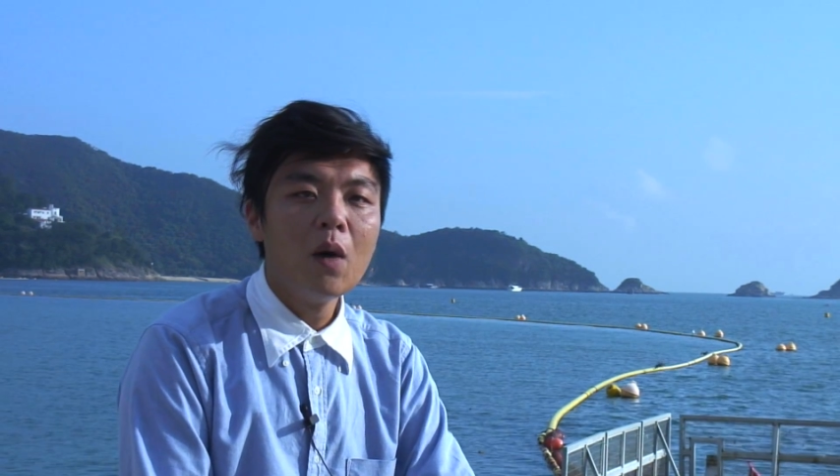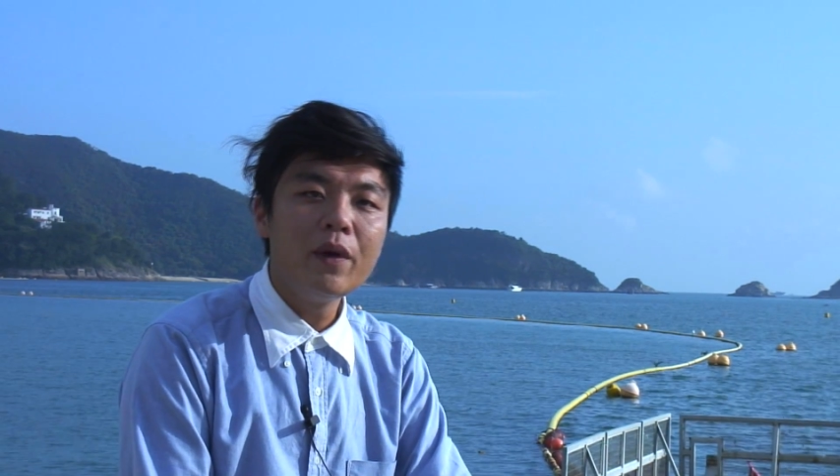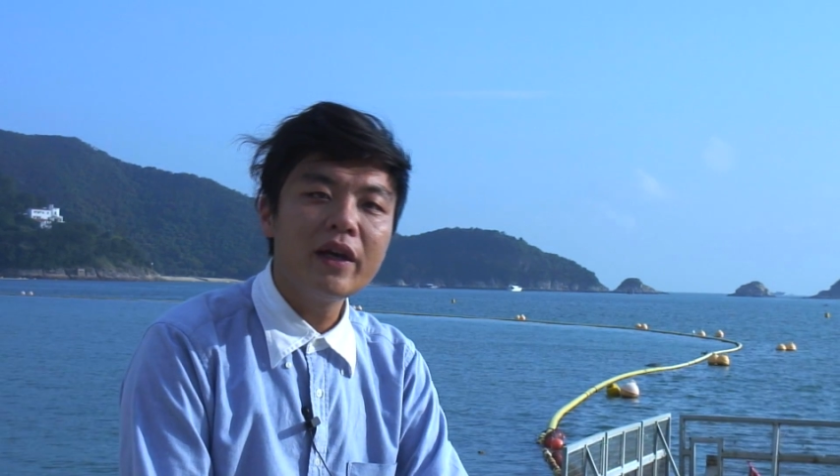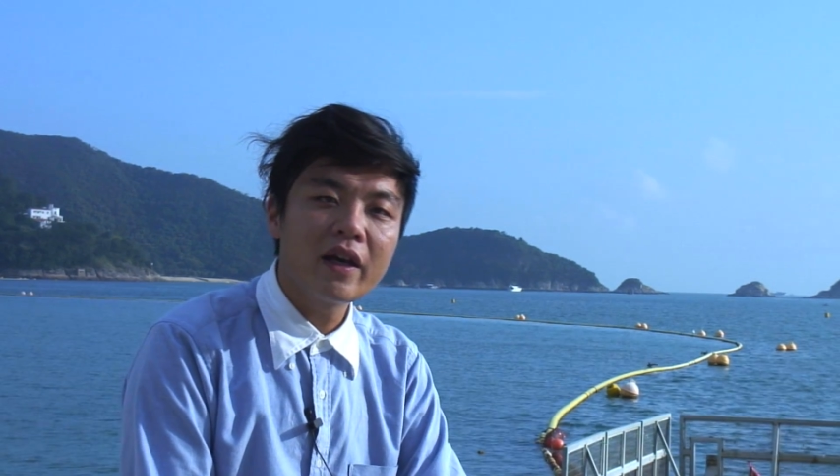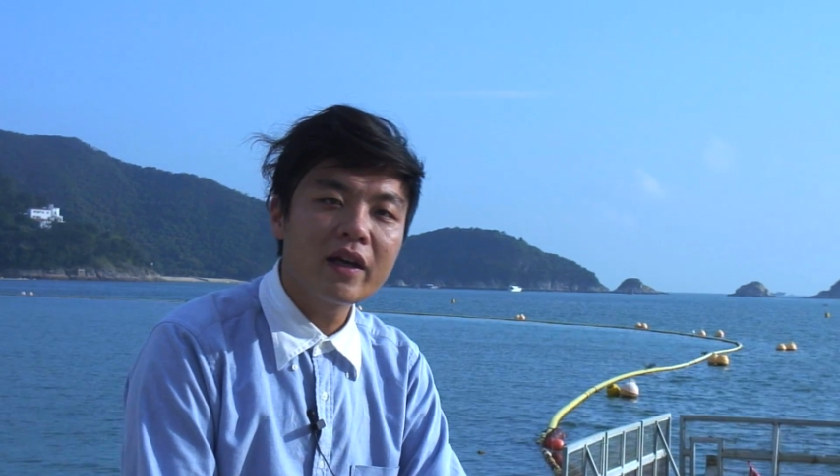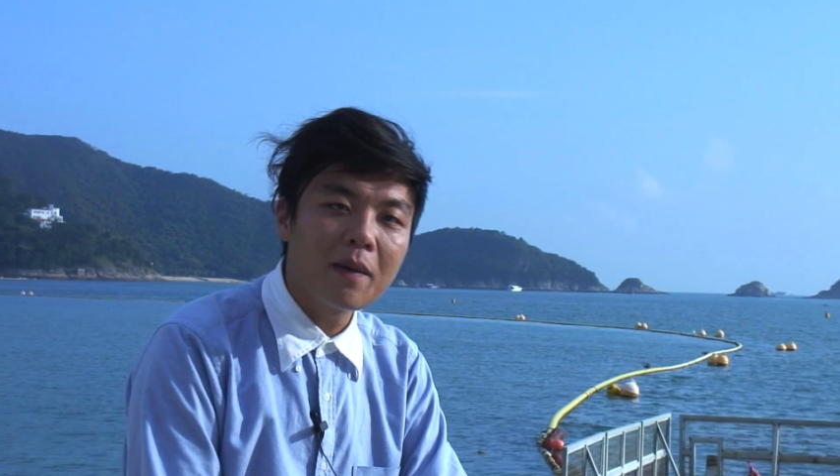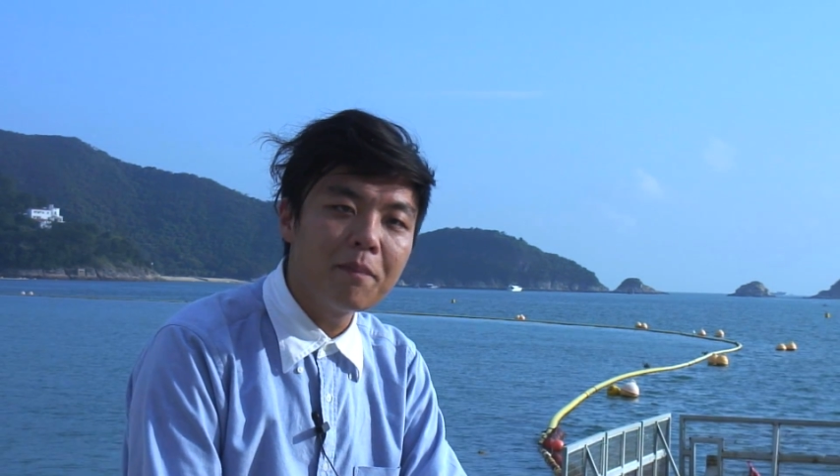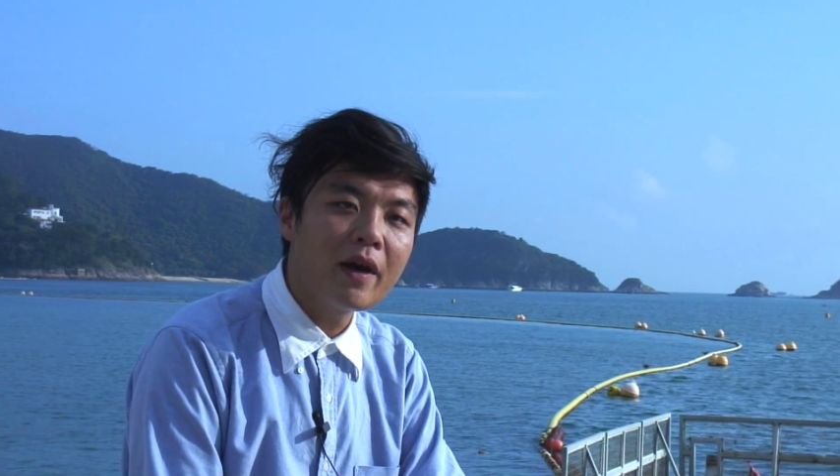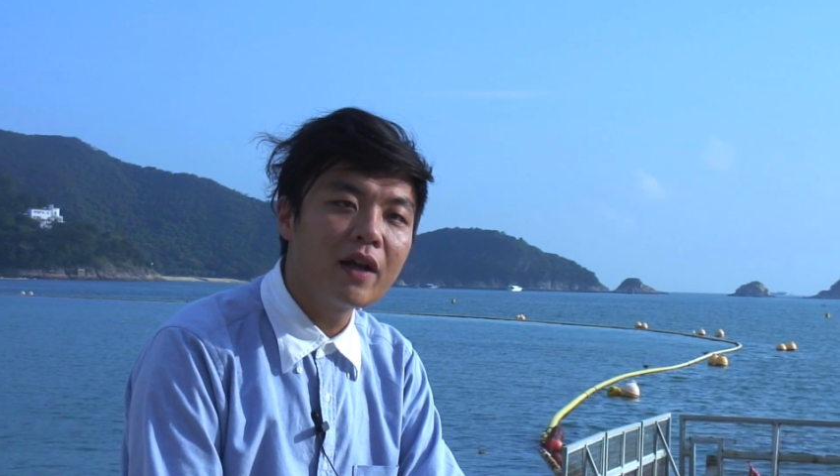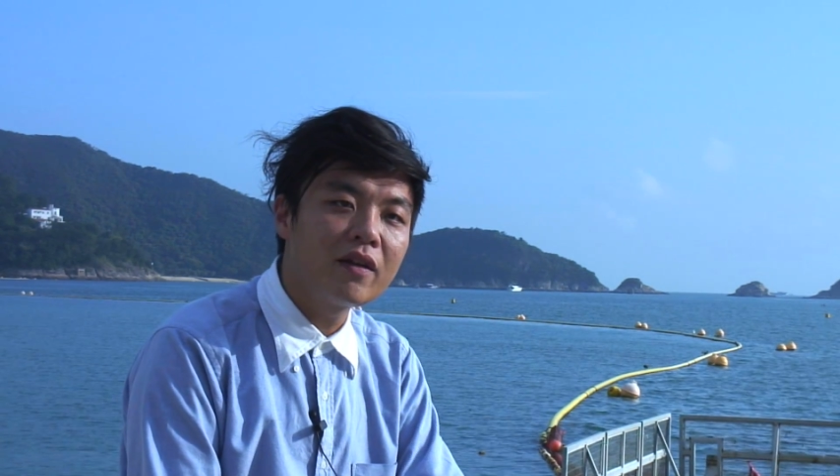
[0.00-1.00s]
we can
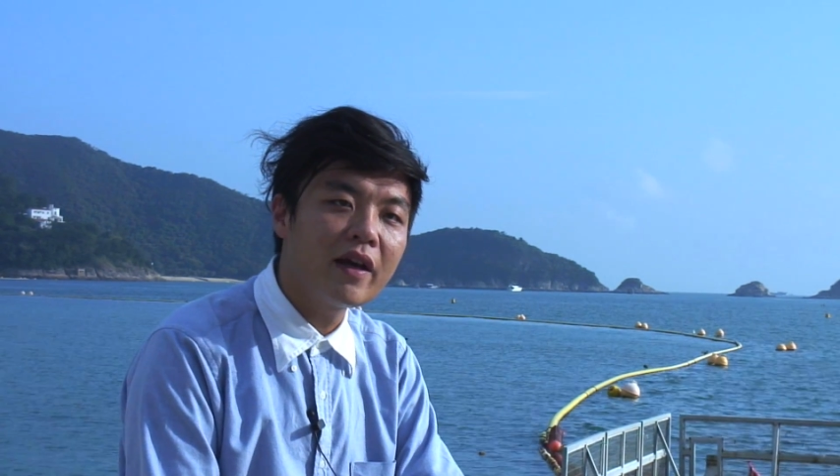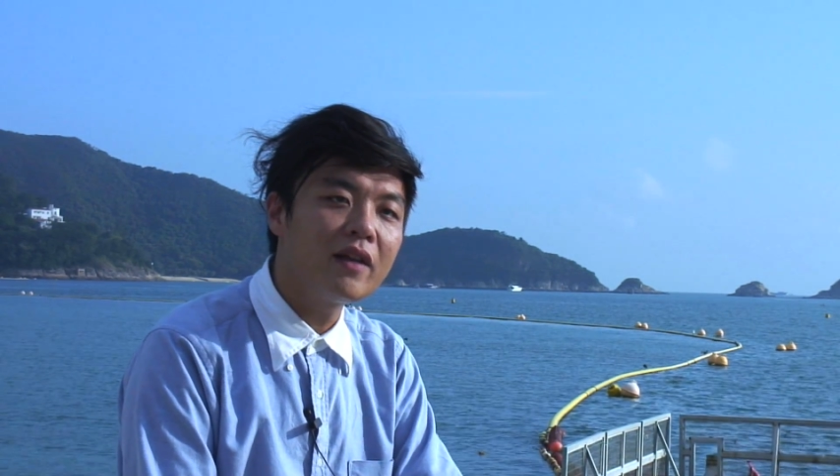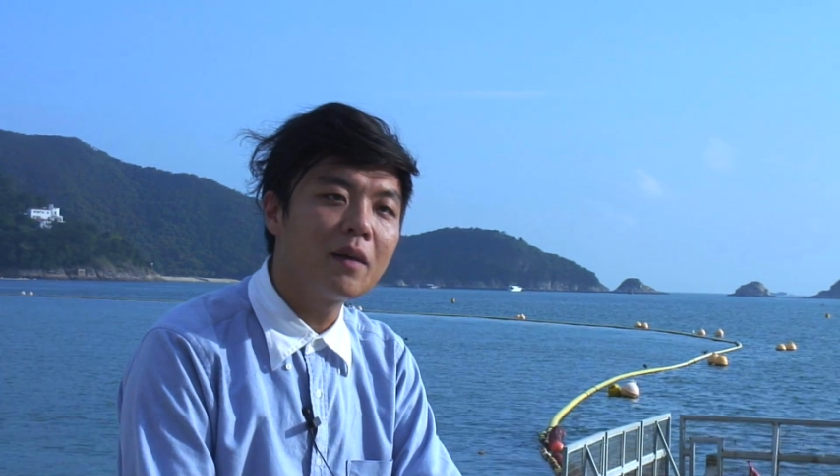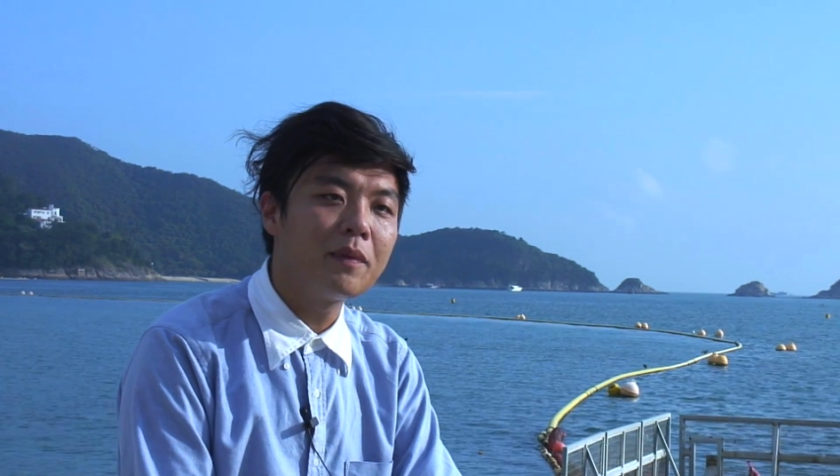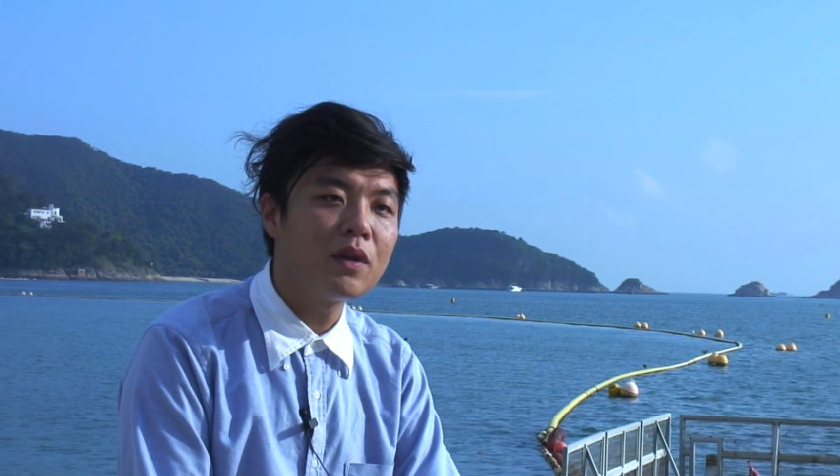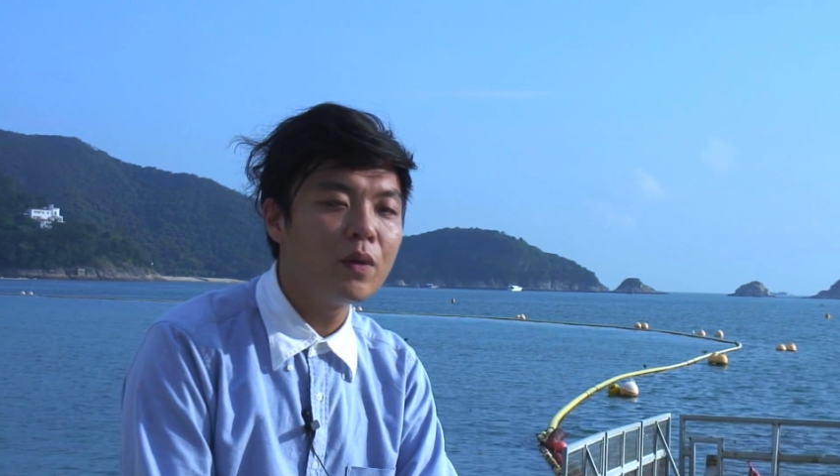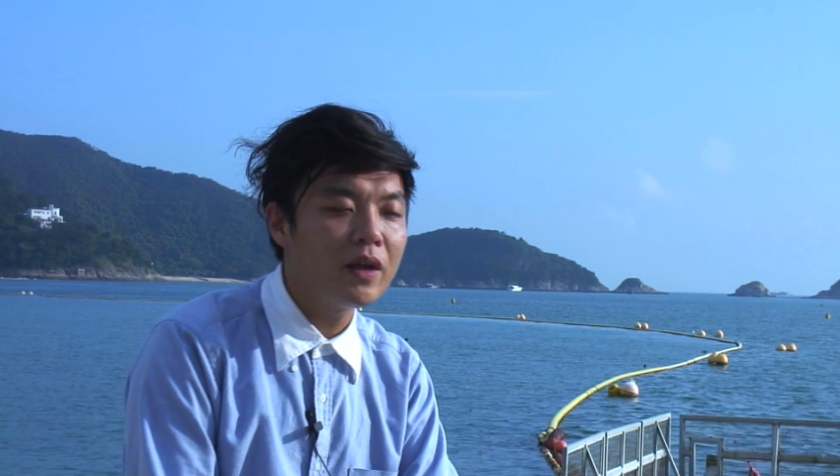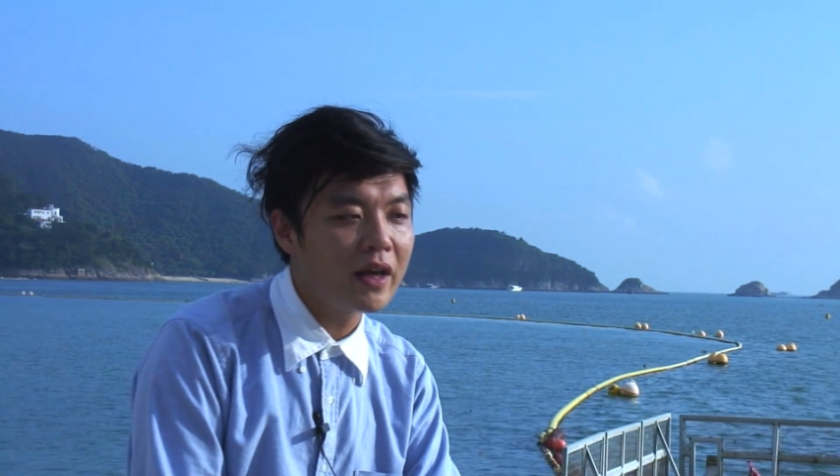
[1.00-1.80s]
compare data between